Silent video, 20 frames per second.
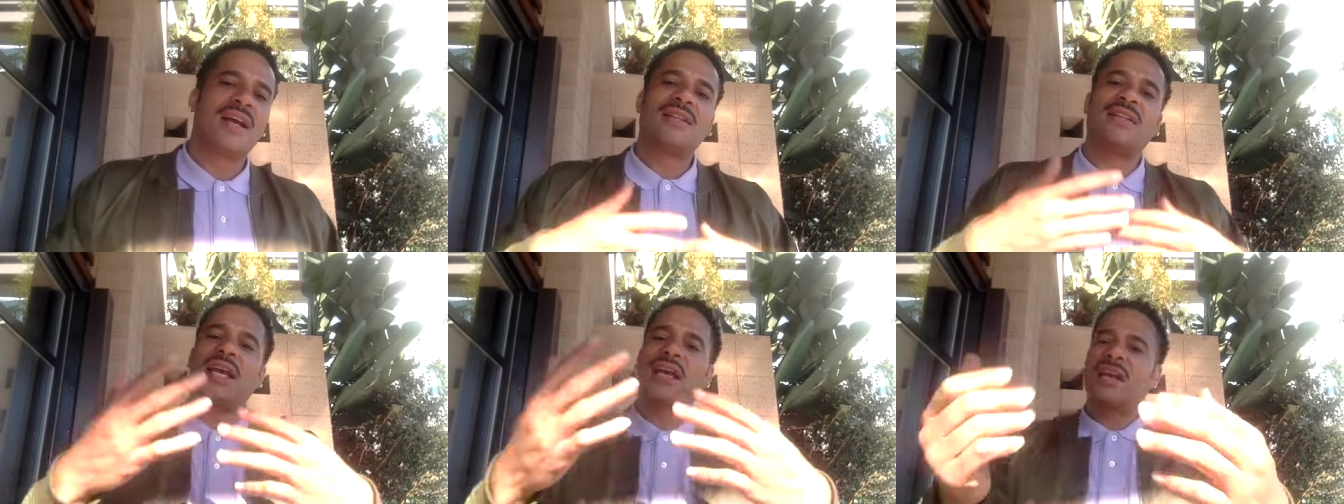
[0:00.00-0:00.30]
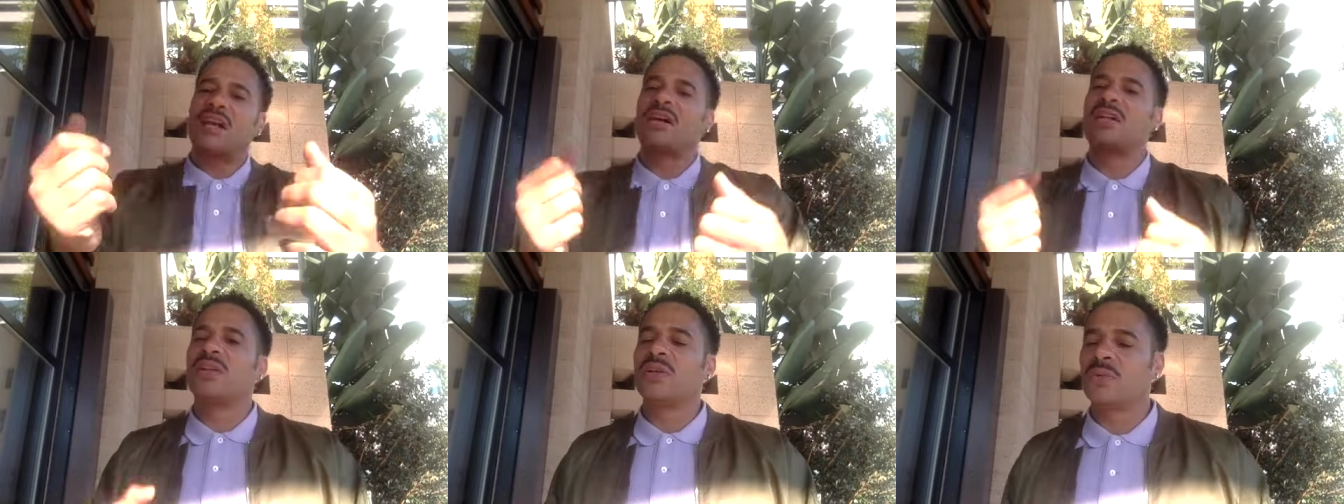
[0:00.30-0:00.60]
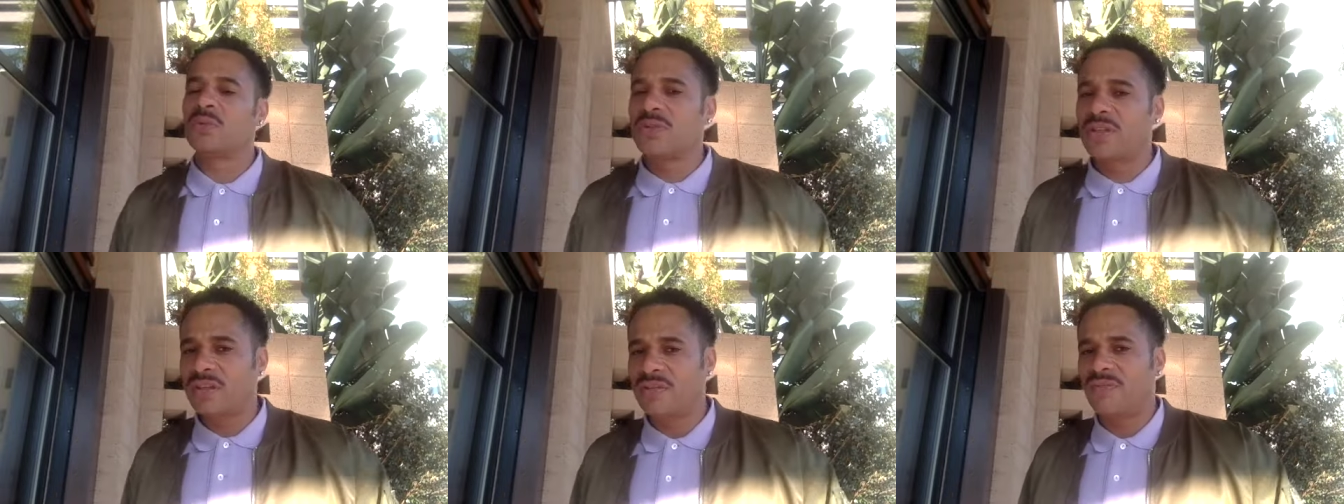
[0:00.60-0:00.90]
That
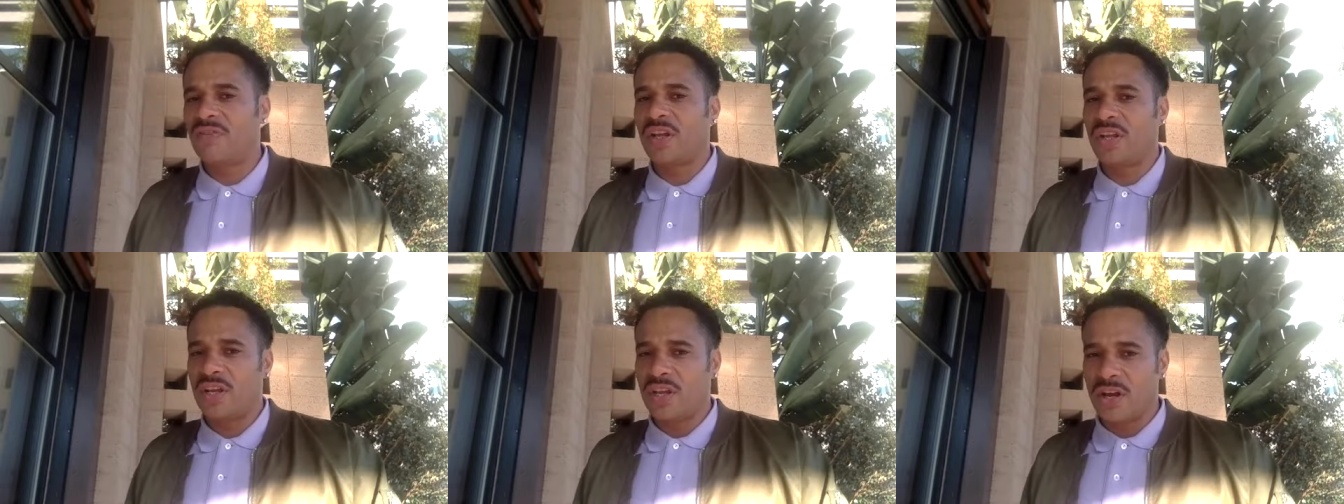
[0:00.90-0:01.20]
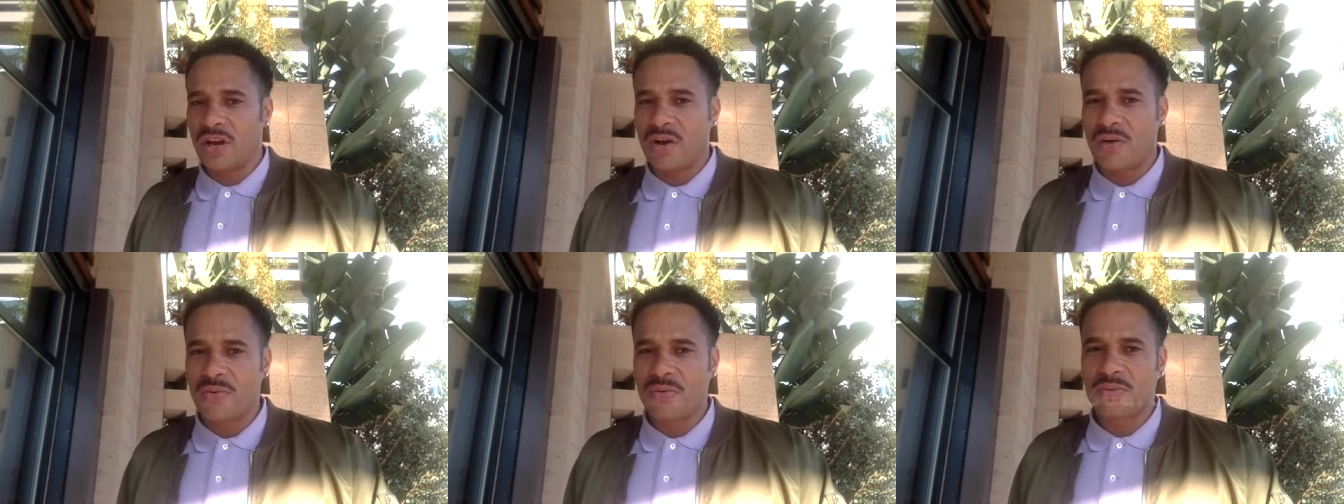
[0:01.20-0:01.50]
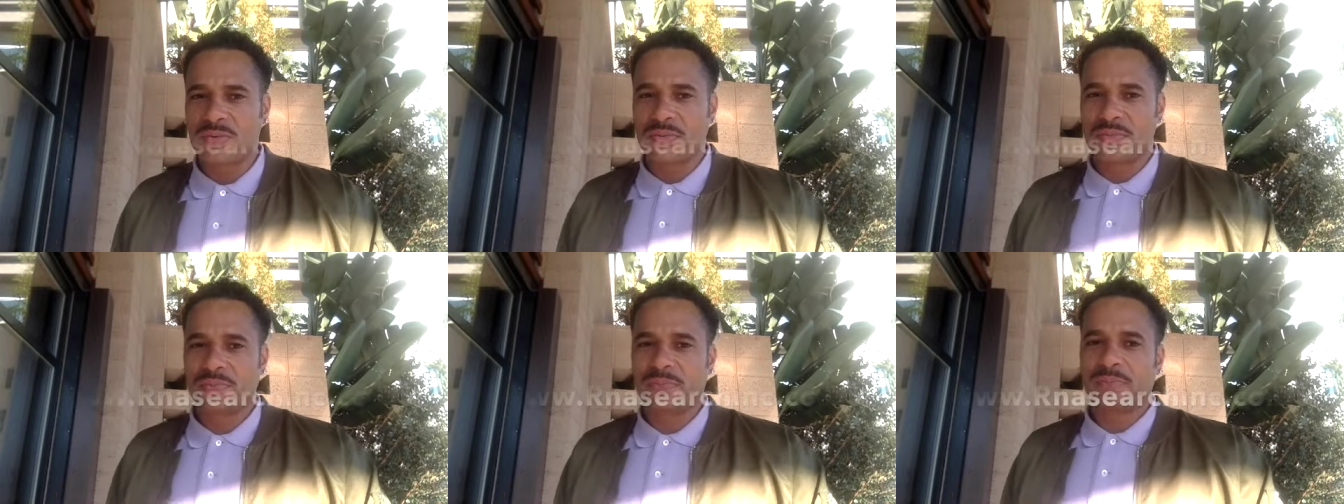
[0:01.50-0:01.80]
concludes this video.
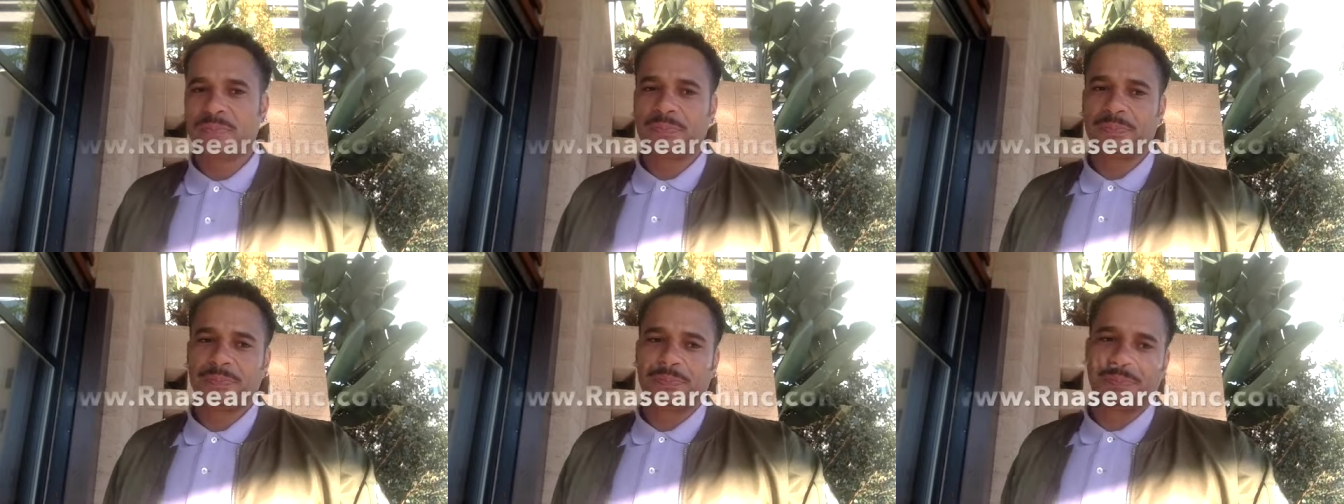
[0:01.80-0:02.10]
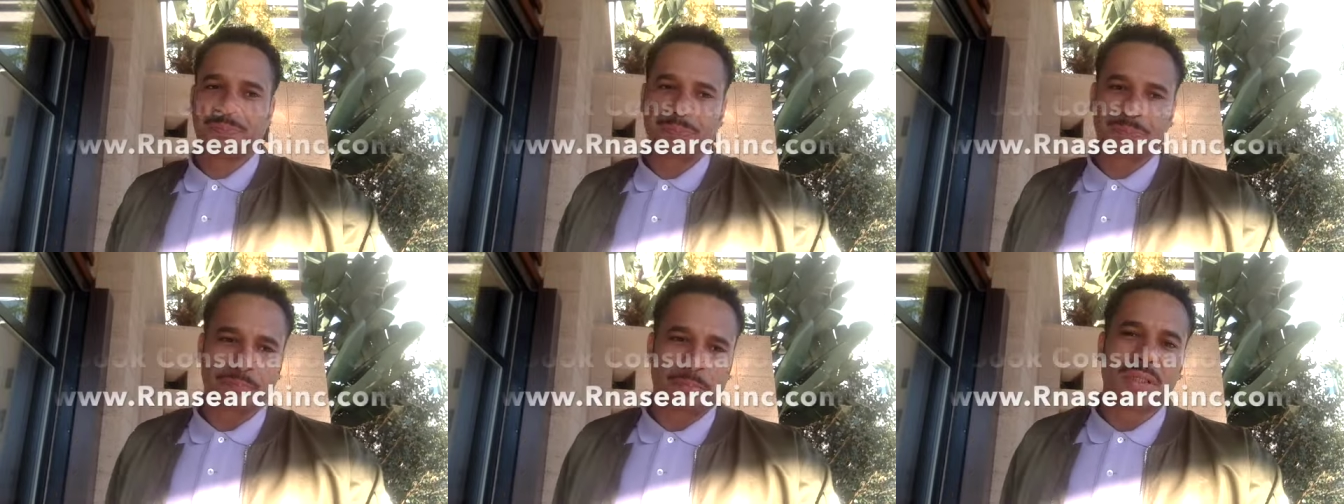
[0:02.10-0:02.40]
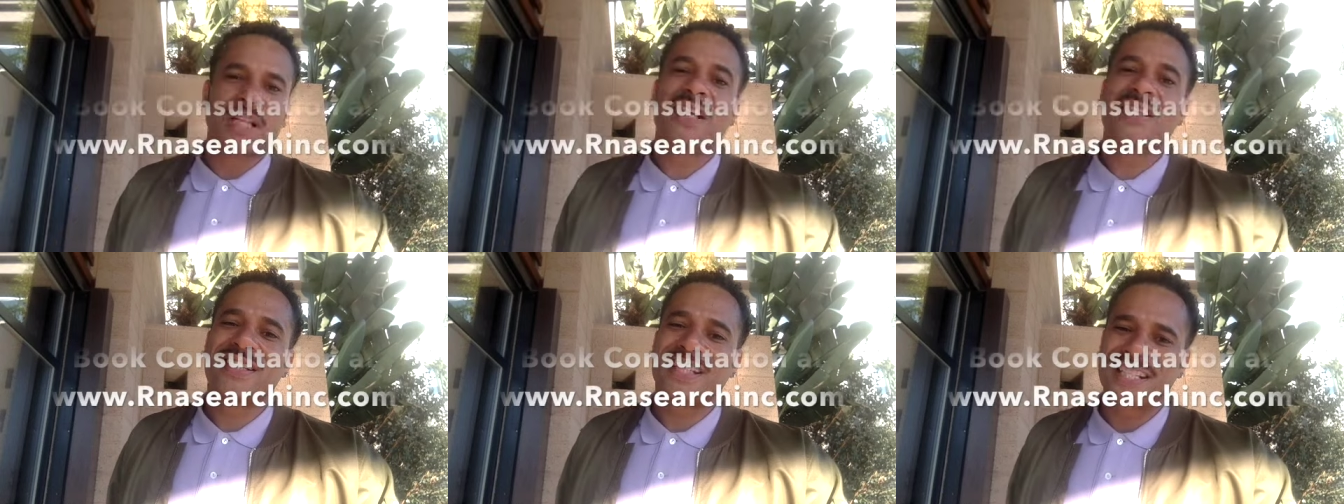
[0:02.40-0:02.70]

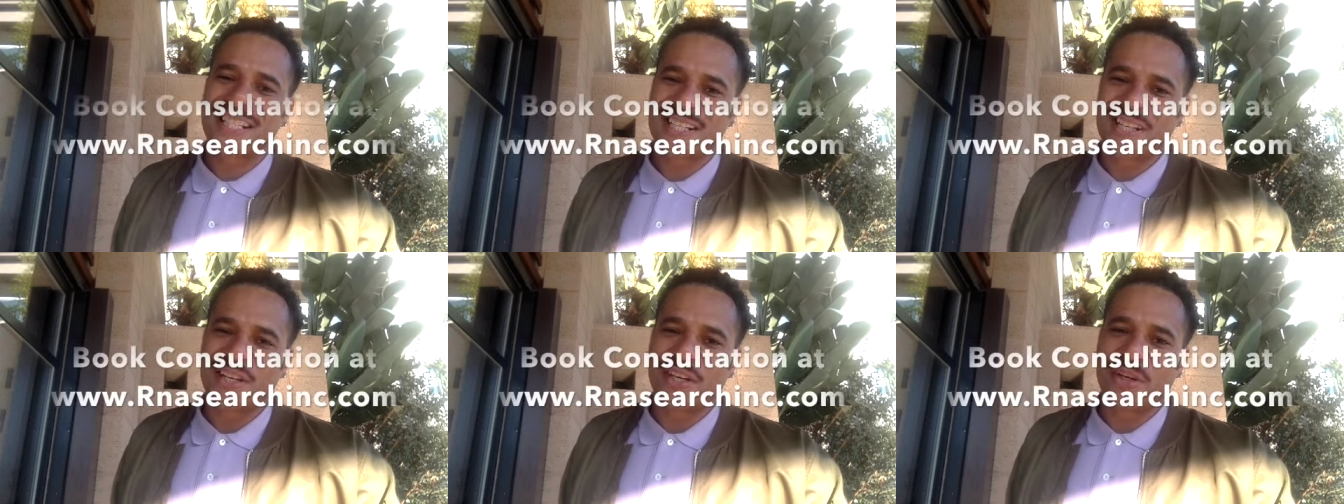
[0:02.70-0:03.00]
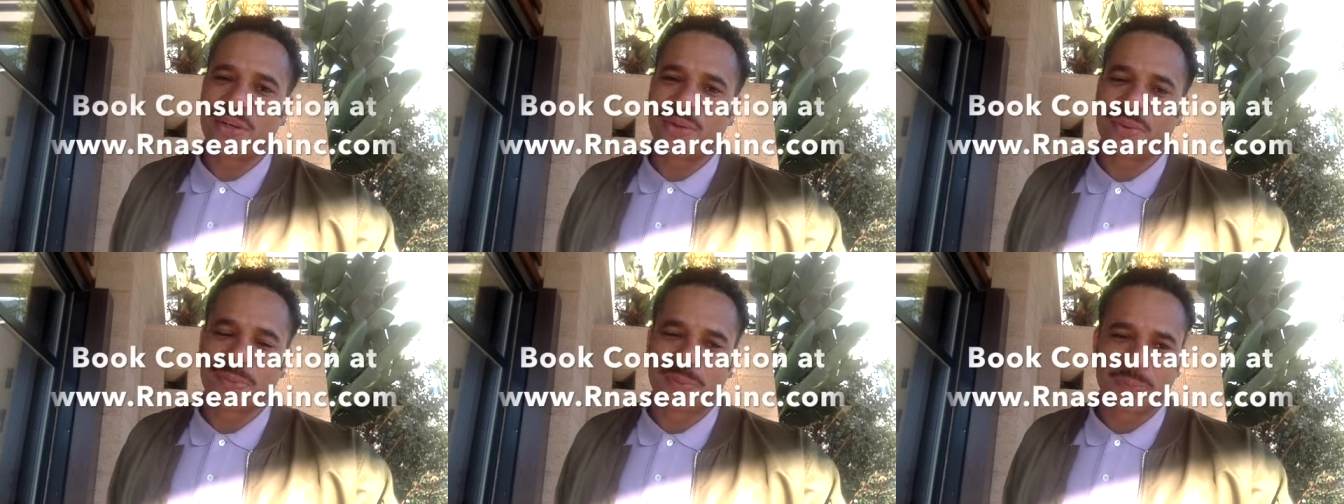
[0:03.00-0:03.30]
Blessings to you.